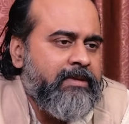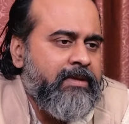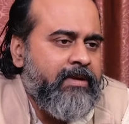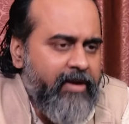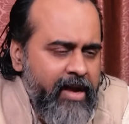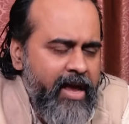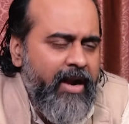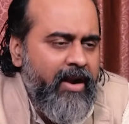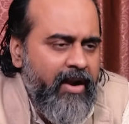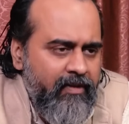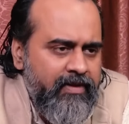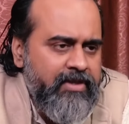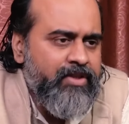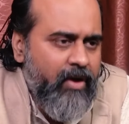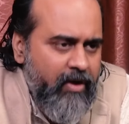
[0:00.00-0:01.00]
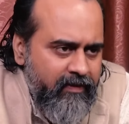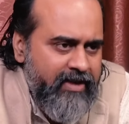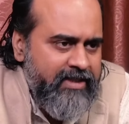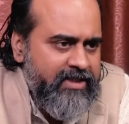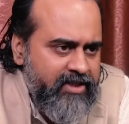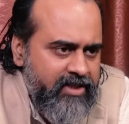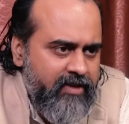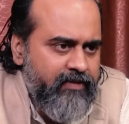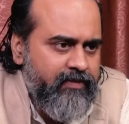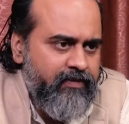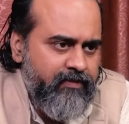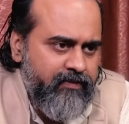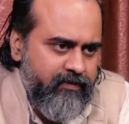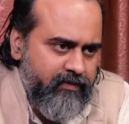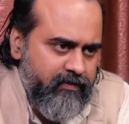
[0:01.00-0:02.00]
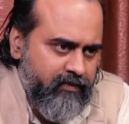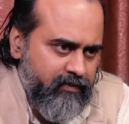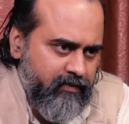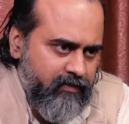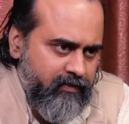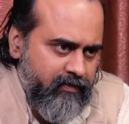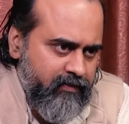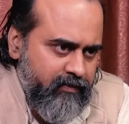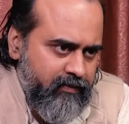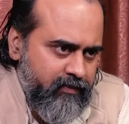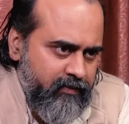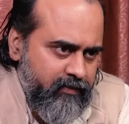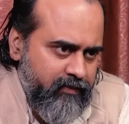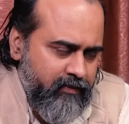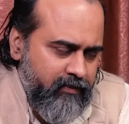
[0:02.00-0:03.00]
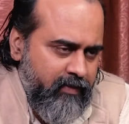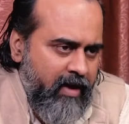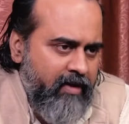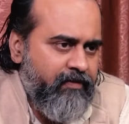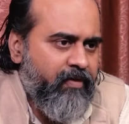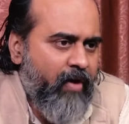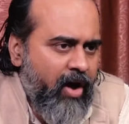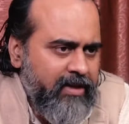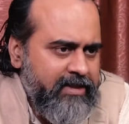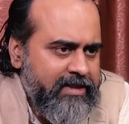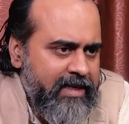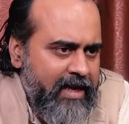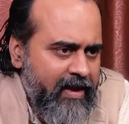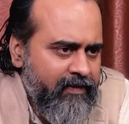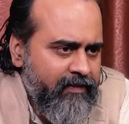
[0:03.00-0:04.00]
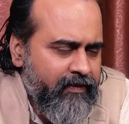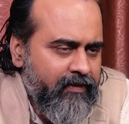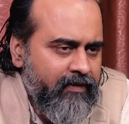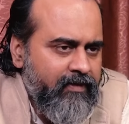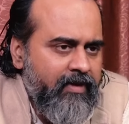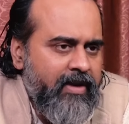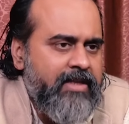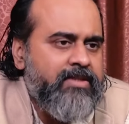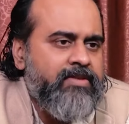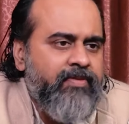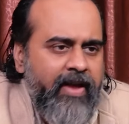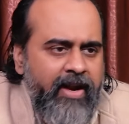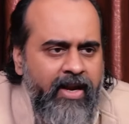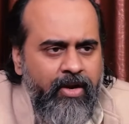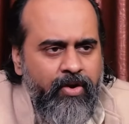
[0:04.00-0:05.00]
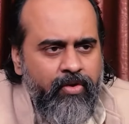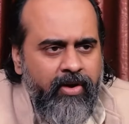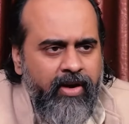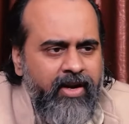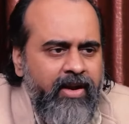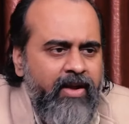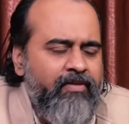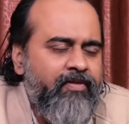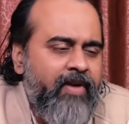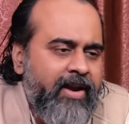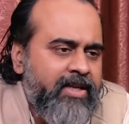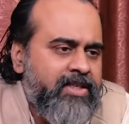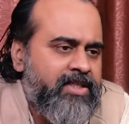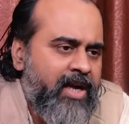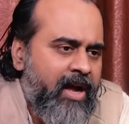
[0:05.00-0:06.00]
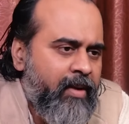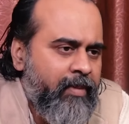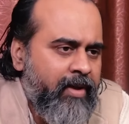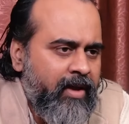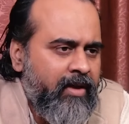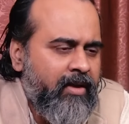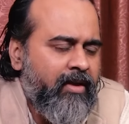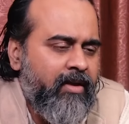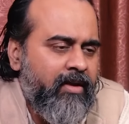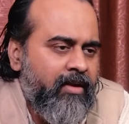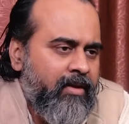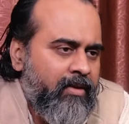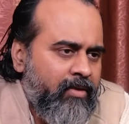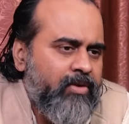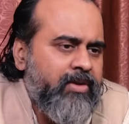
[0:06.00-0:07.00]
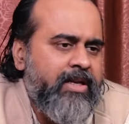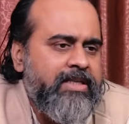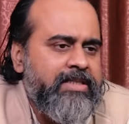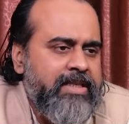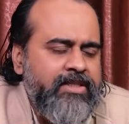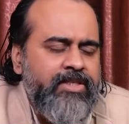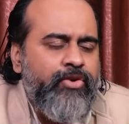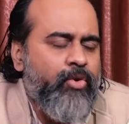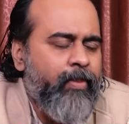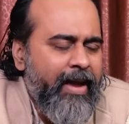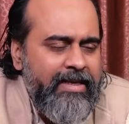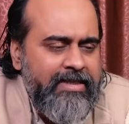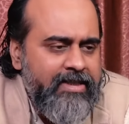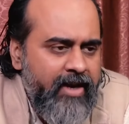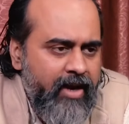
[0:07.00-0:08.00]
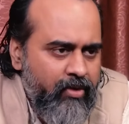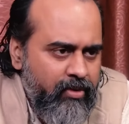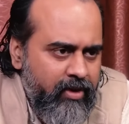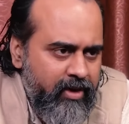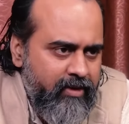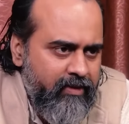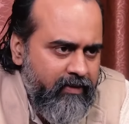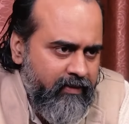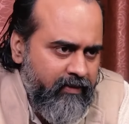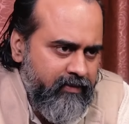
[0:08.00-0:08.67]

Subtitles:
real love is always tough. False love is very lucrative, very charming. Oh, there is such a romance around it.